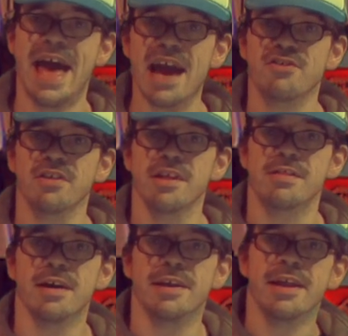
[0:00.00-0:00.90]
Actually,
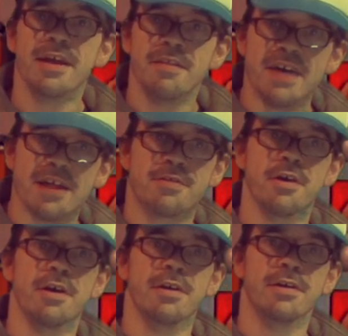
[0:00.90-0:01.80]
son, that's
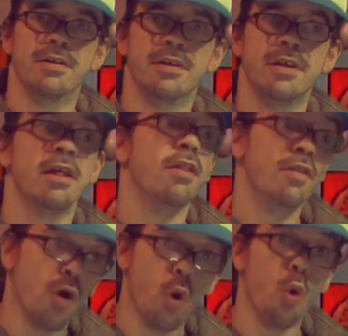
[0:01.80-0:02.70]
her.
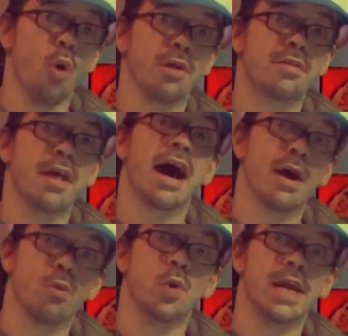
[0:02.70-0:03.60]
The horse
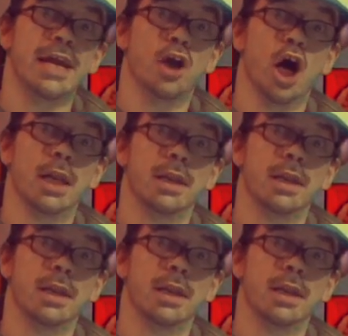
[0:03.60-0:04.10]
I rode in on.